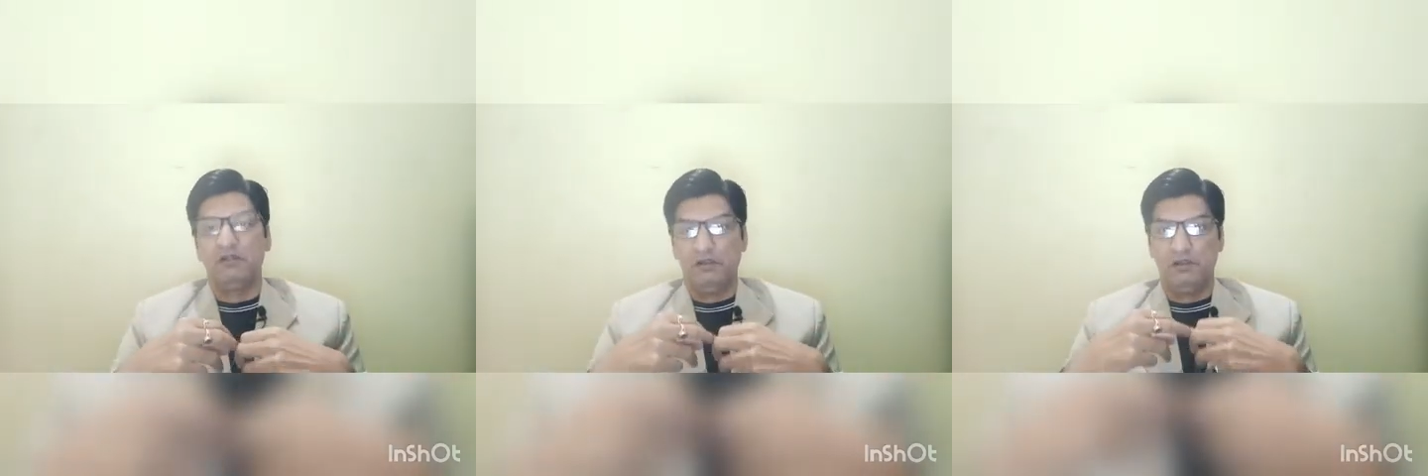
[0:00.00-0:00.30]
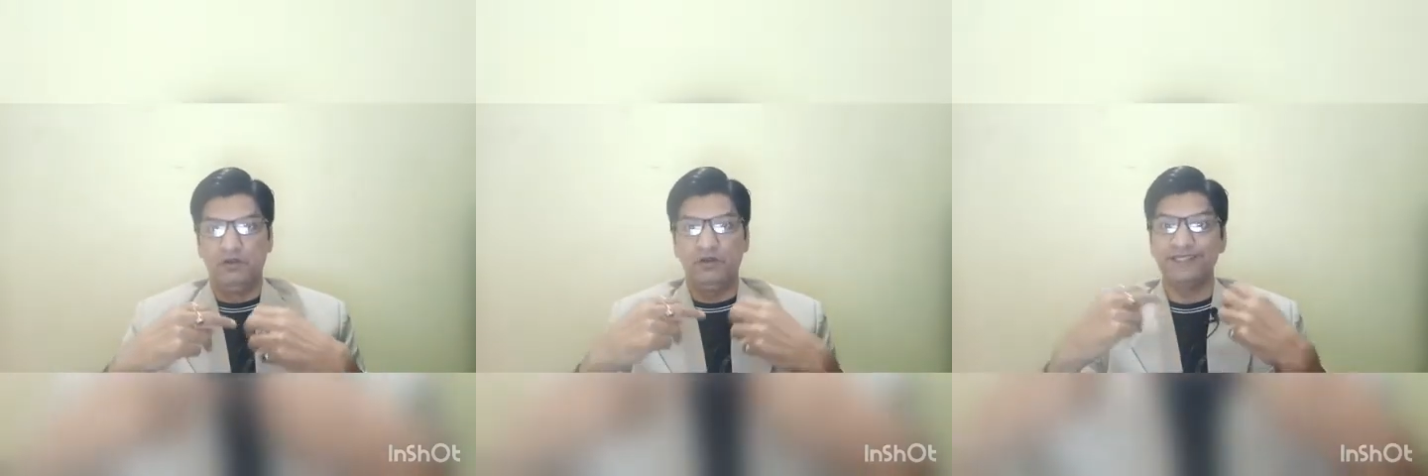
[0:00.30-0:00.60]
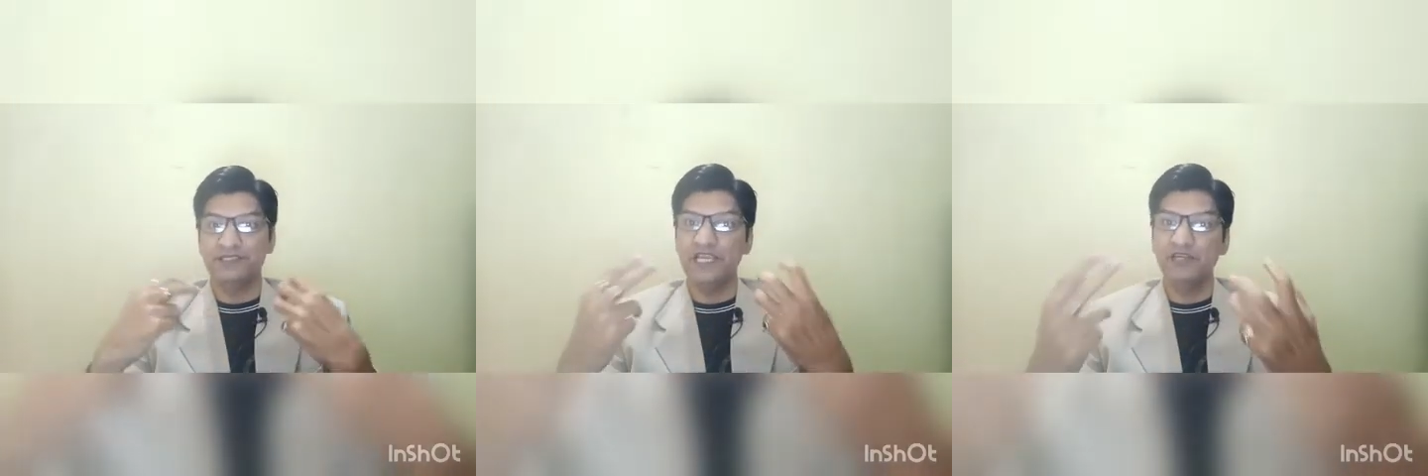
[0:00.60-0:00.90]
Oh,
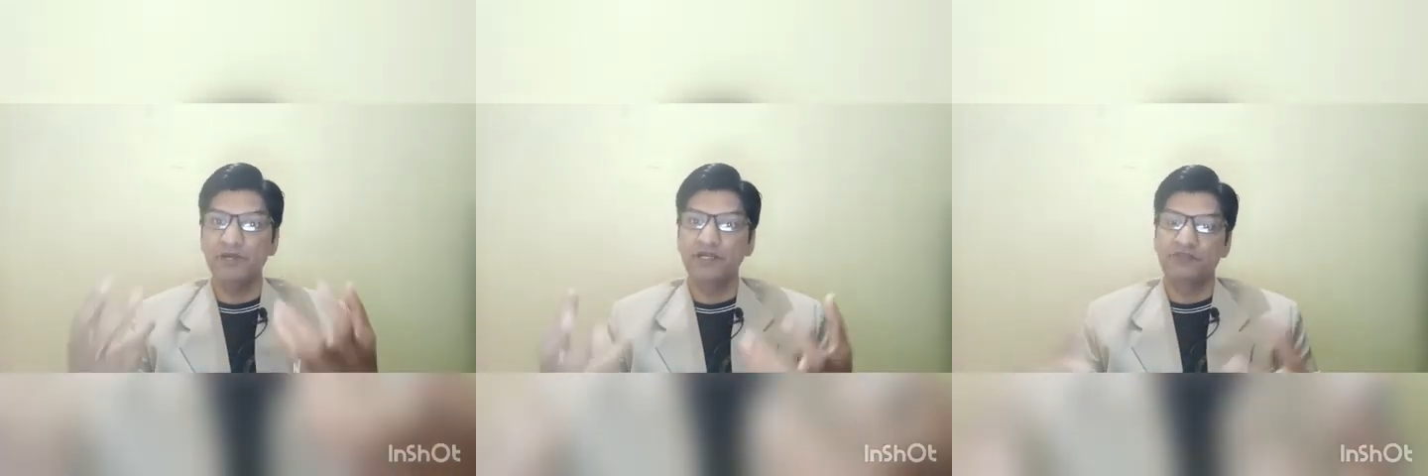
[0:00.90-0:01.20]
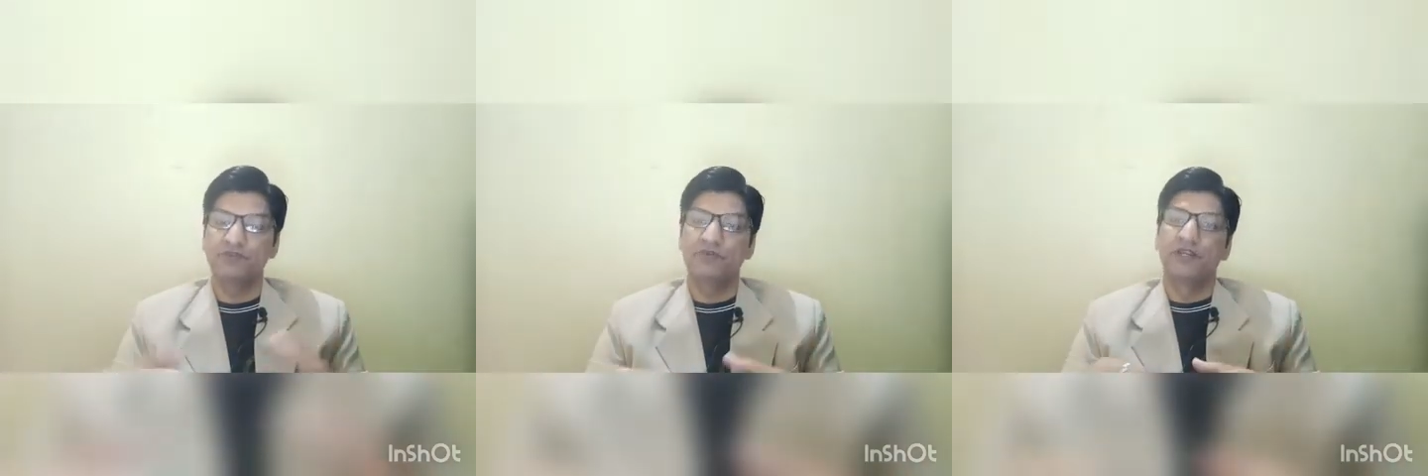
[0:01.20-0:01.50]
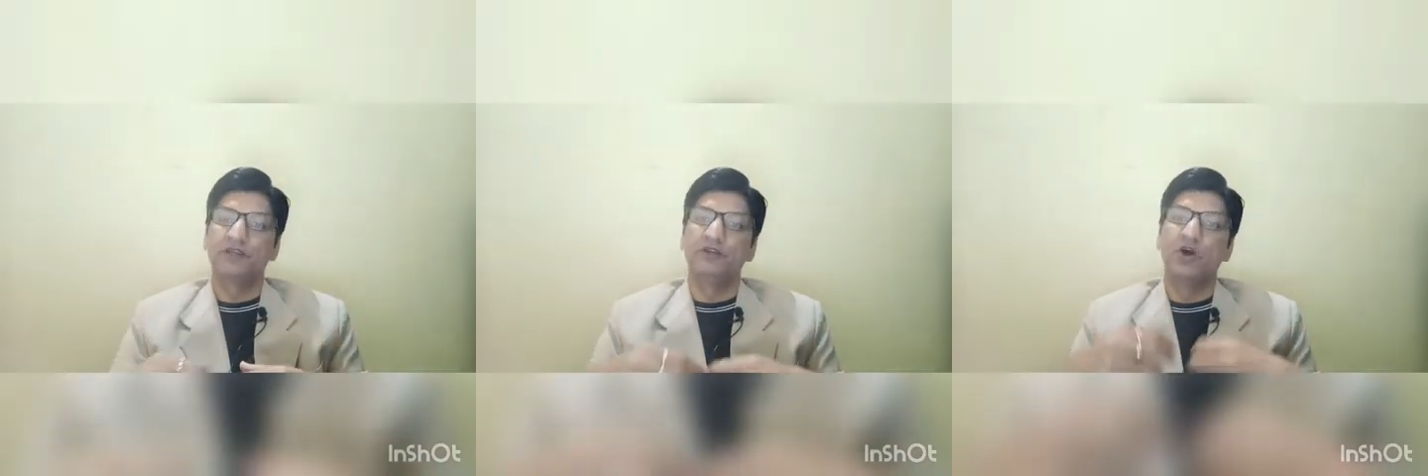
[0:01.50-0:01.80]
excitement is
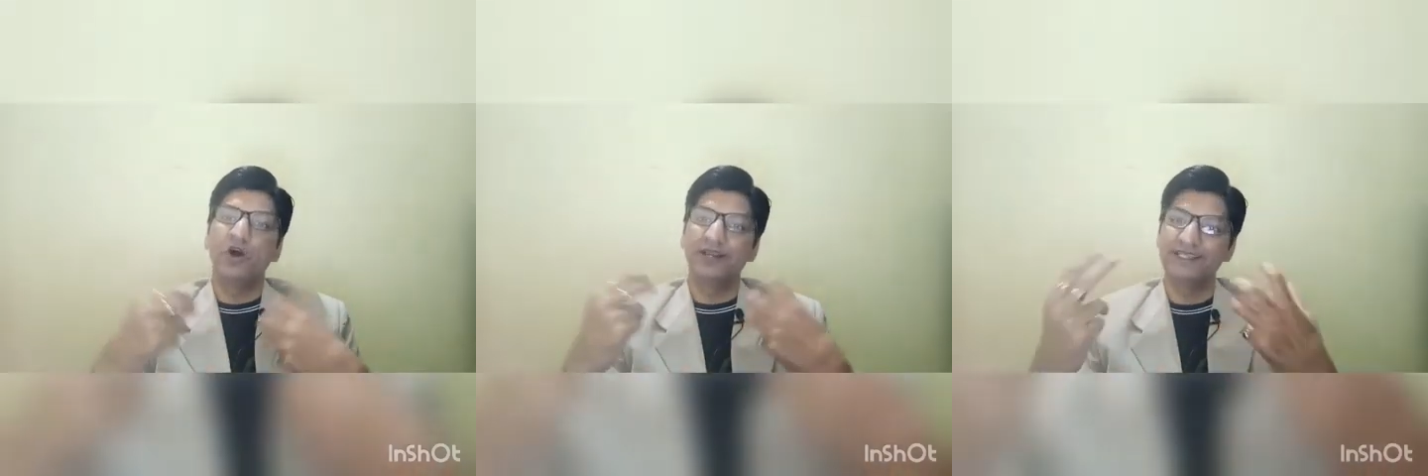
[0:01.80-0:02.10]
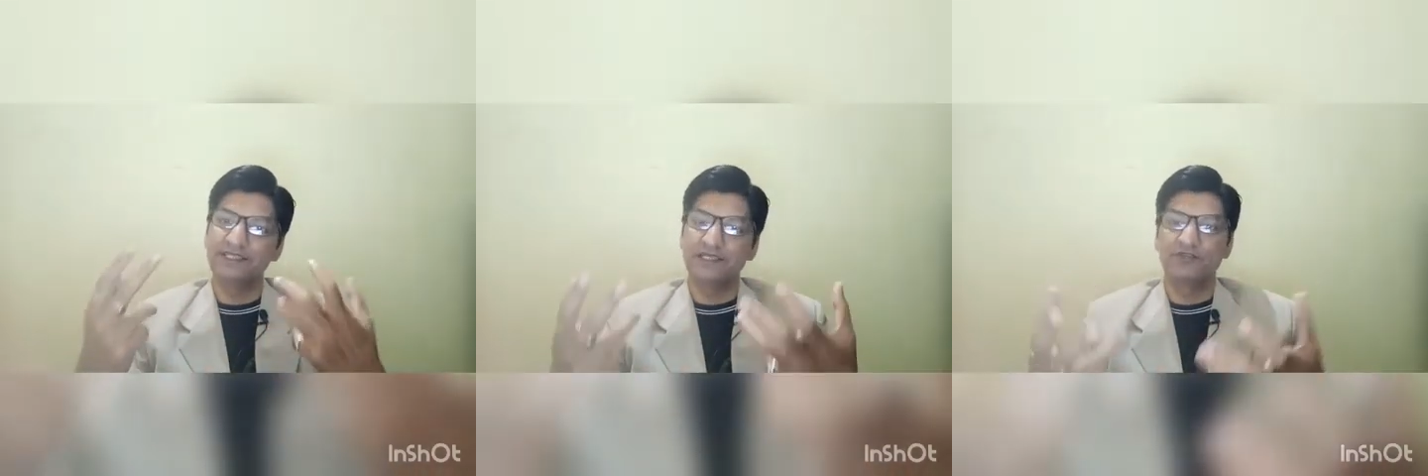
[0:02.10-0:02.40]
created, honesty is